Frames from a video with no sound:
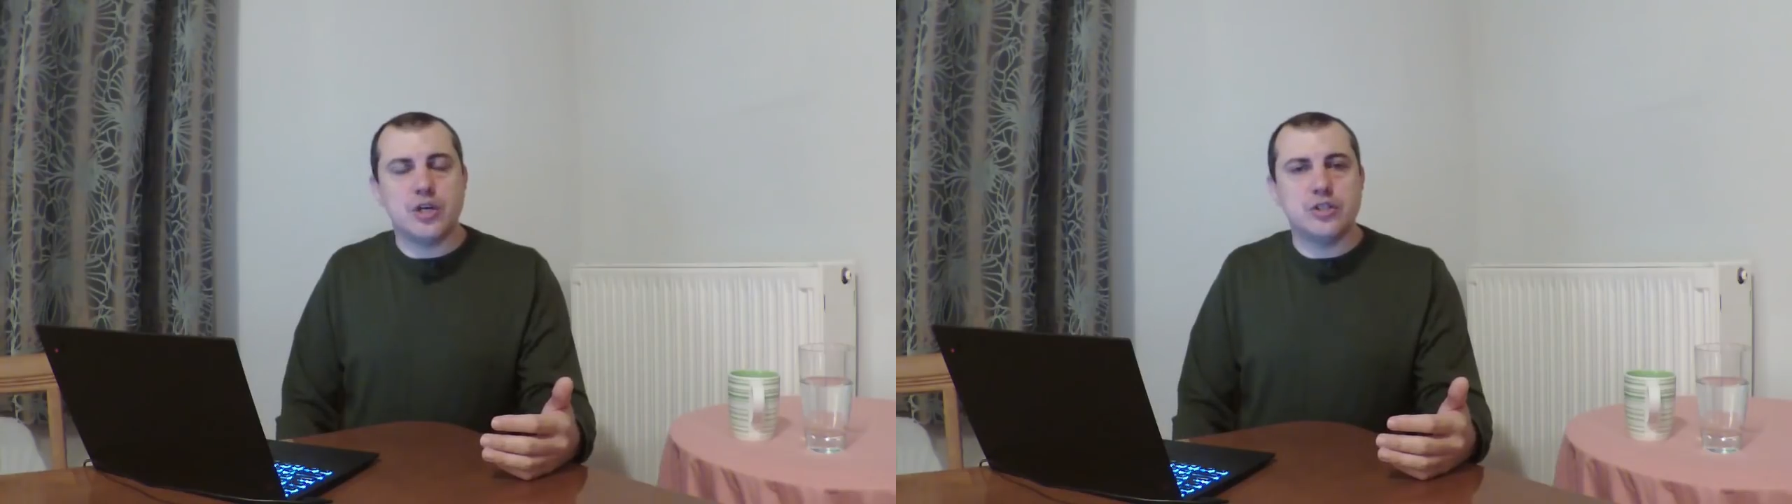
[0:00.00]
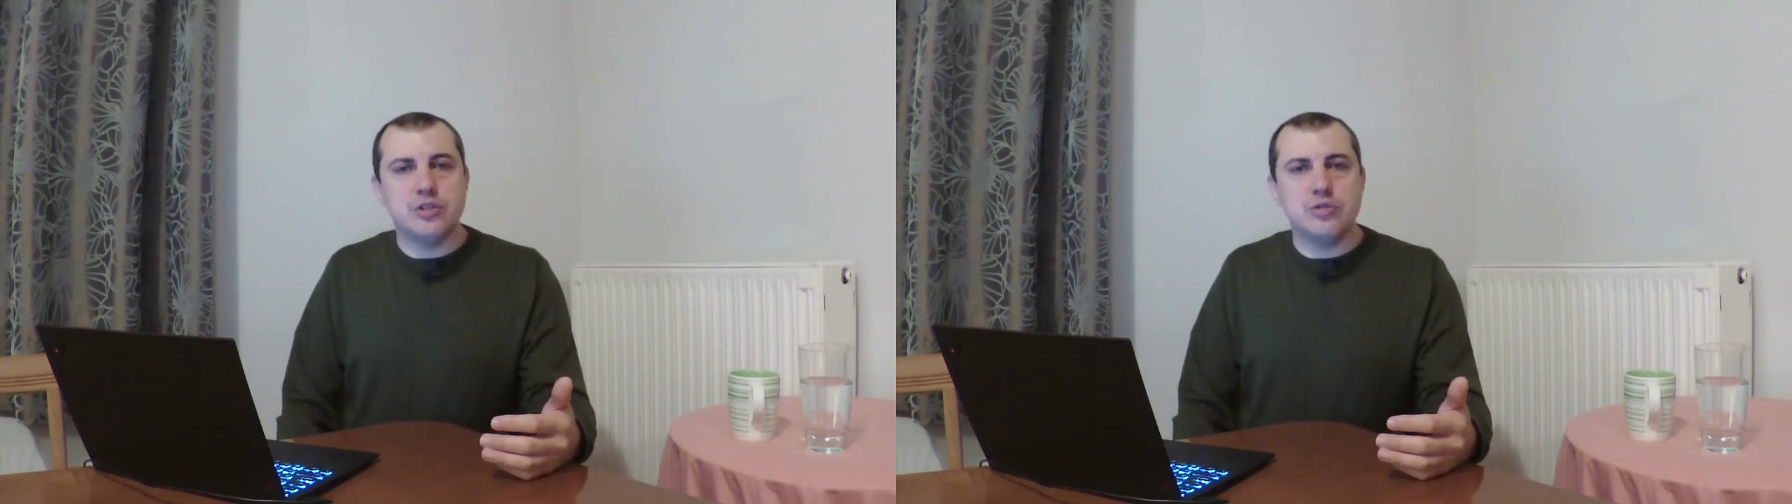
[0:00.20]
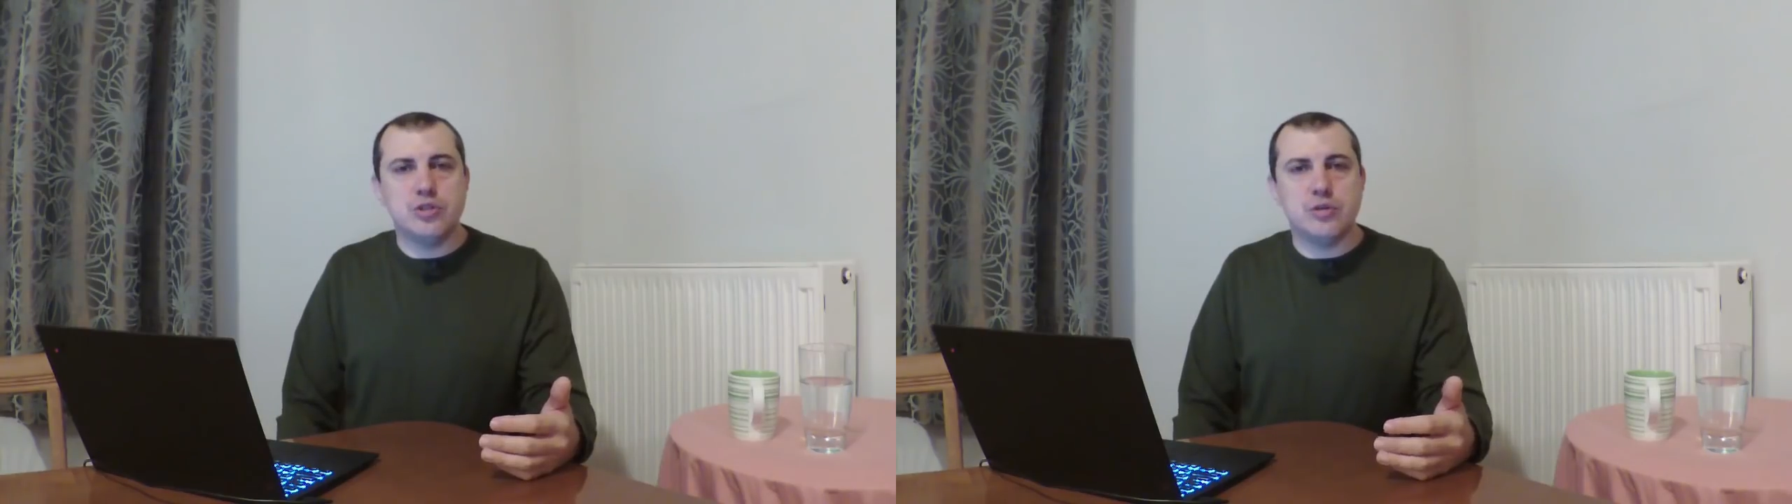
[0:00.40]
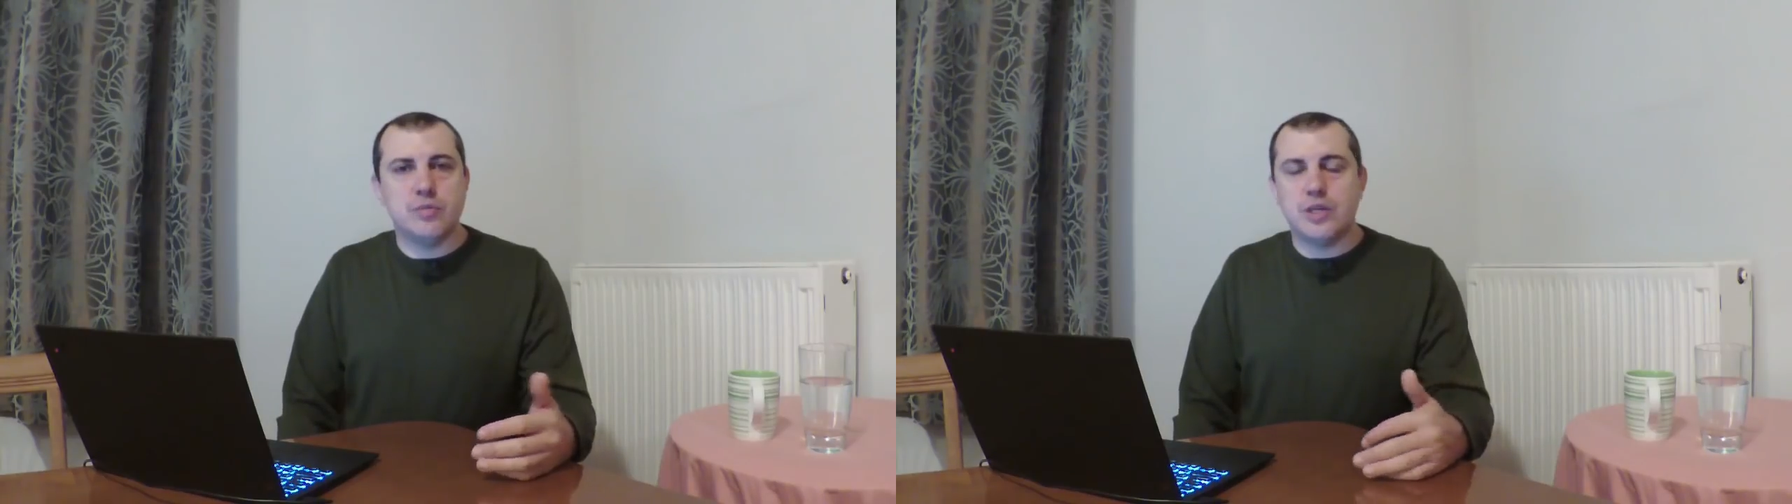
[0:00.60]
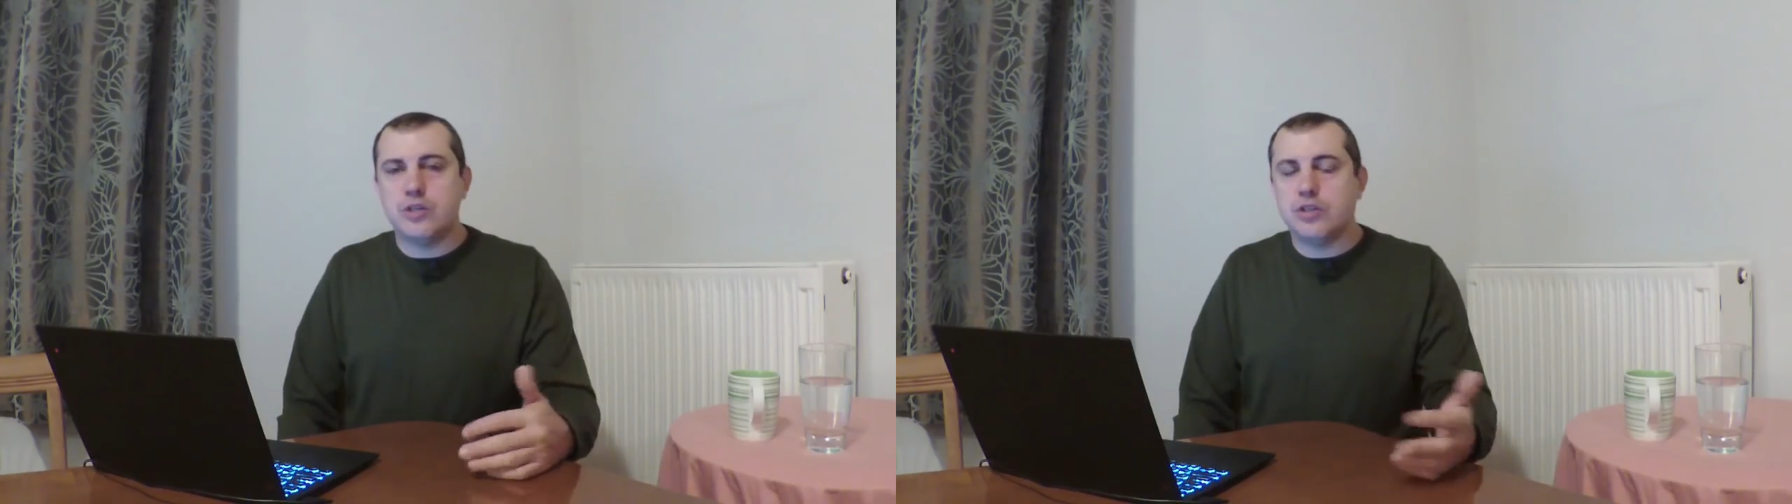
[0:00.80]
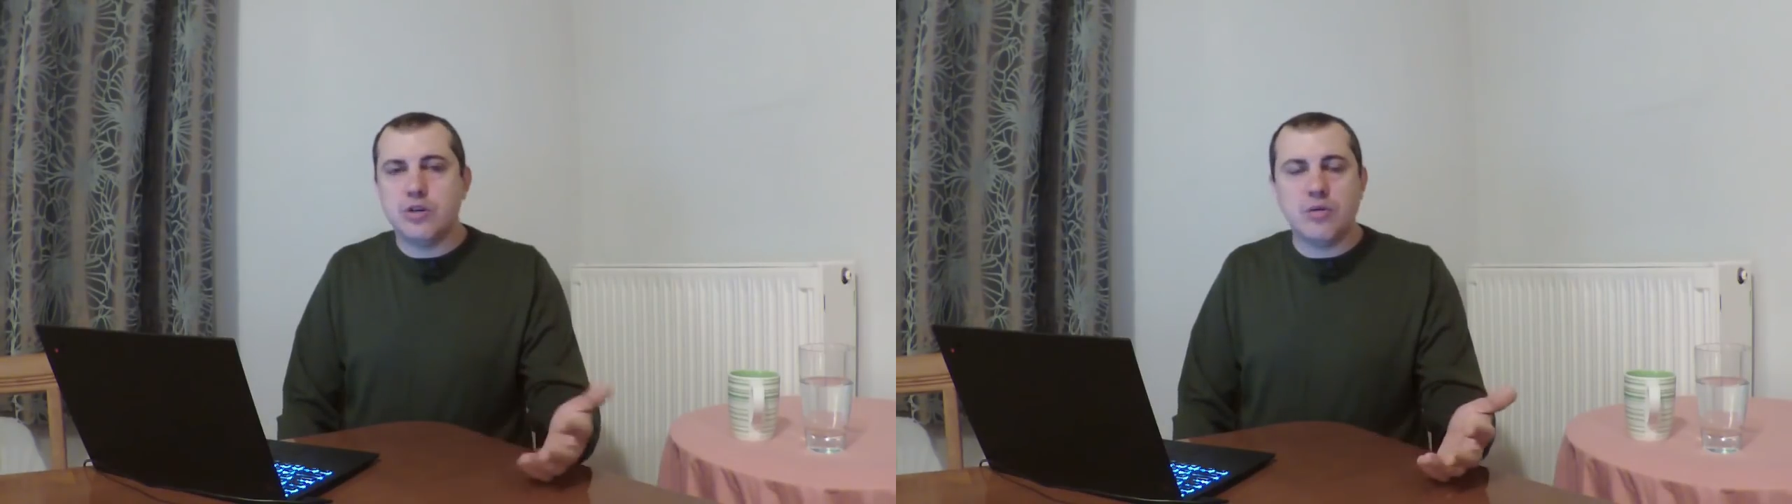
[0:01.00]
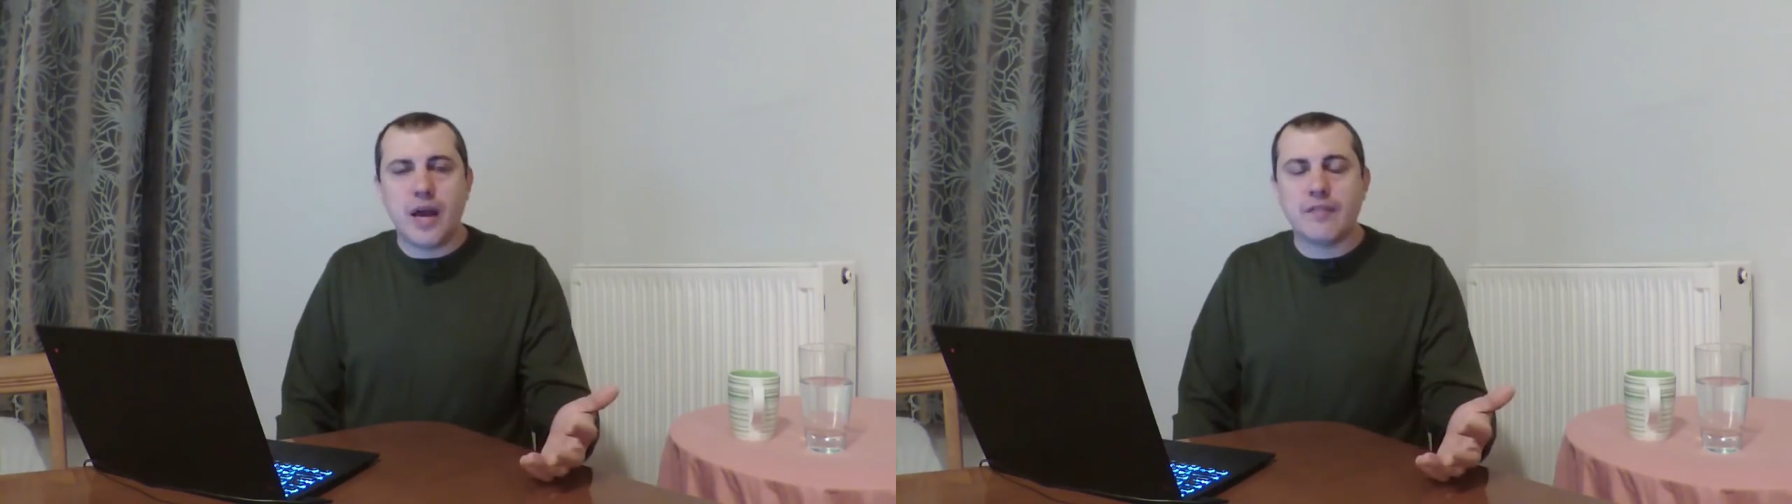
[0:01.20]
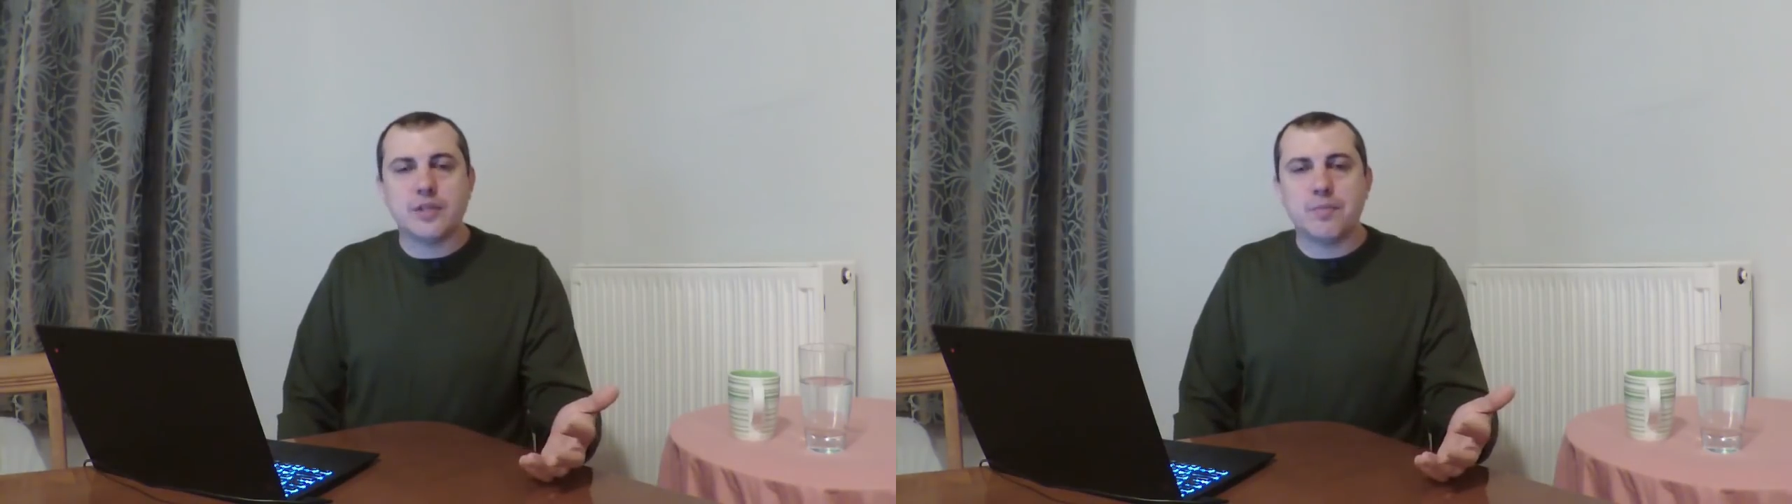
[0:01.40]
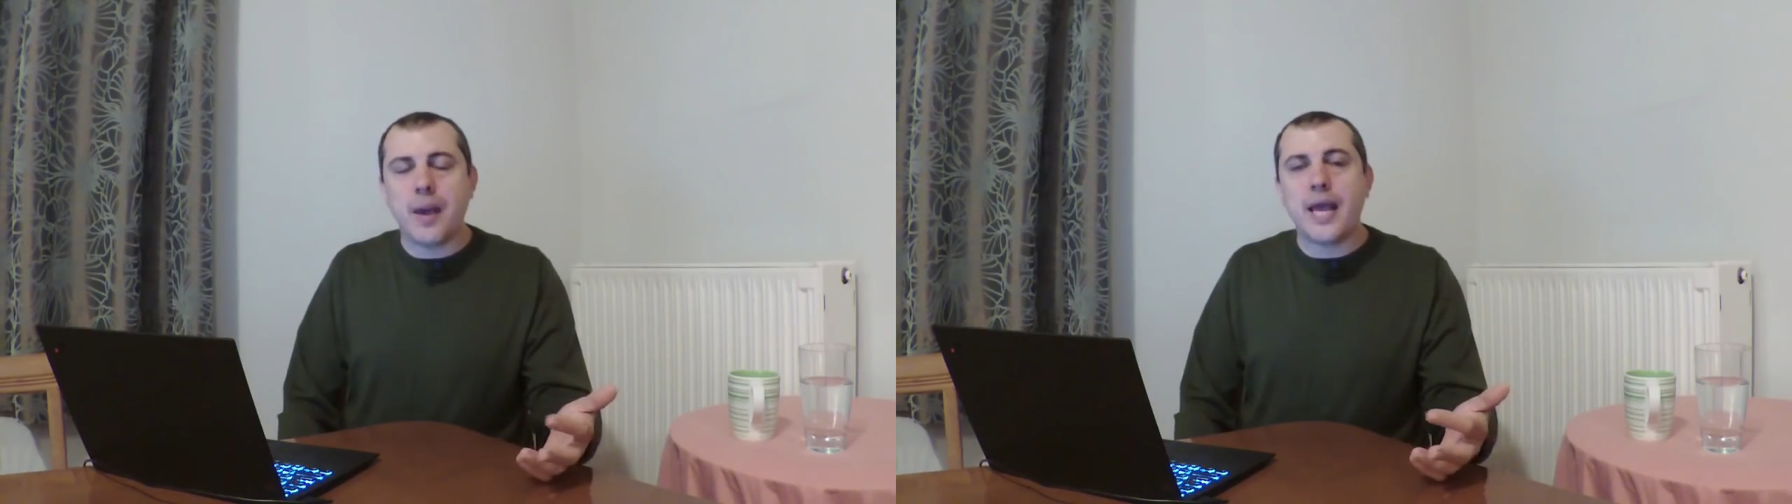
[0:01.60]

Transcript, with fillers: on YouTube, and you don't have to